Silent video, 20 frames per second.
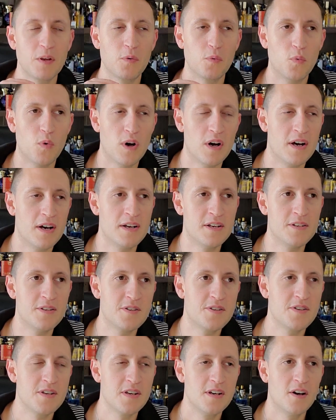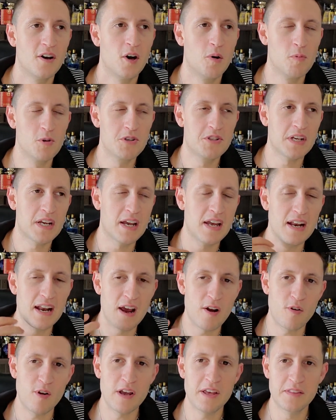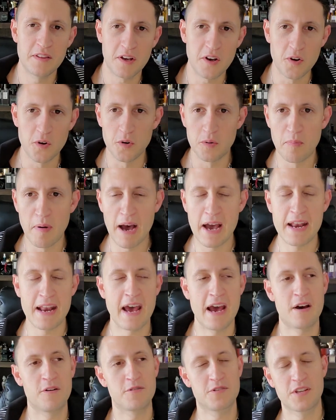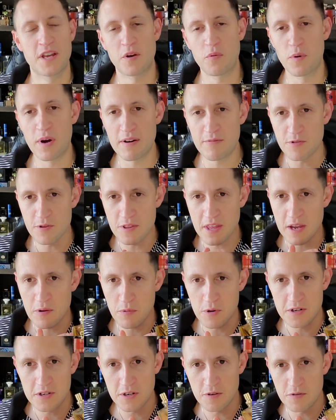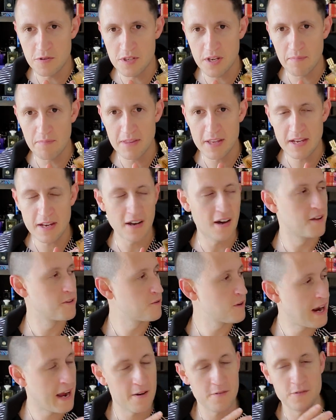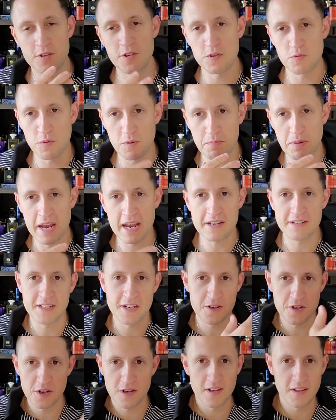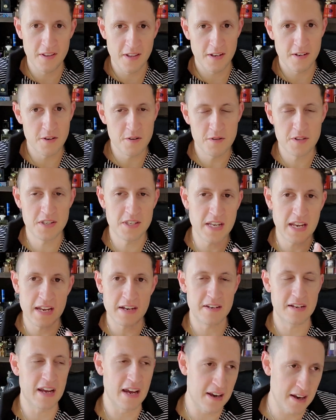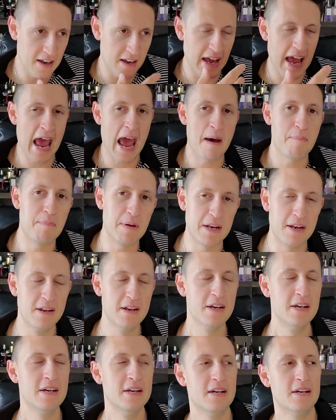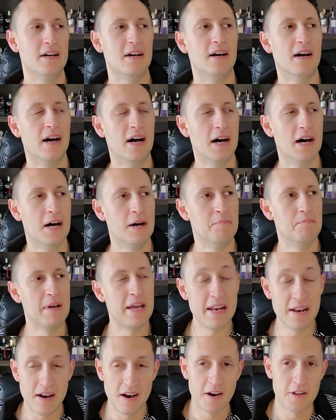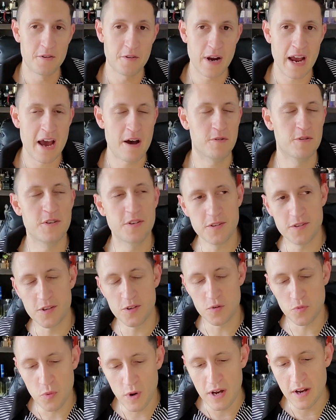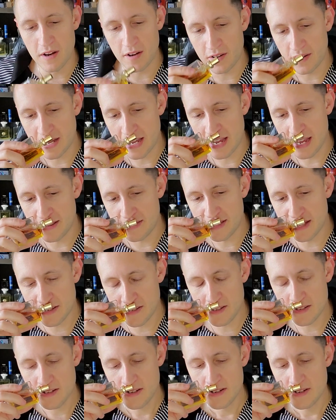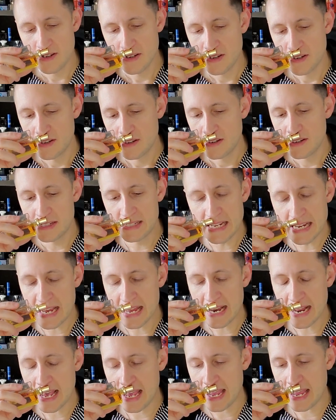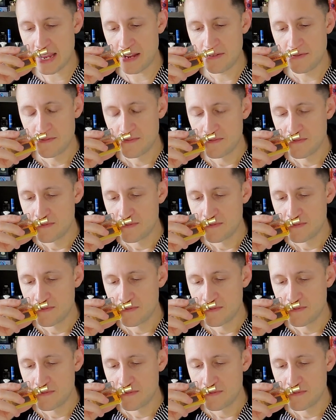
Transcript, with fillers: was almost a canary in the coal mine house. Like whenever they would do something, other houses would pay attention and then you'd see it kind of happen um, in other houses as well. And this DNA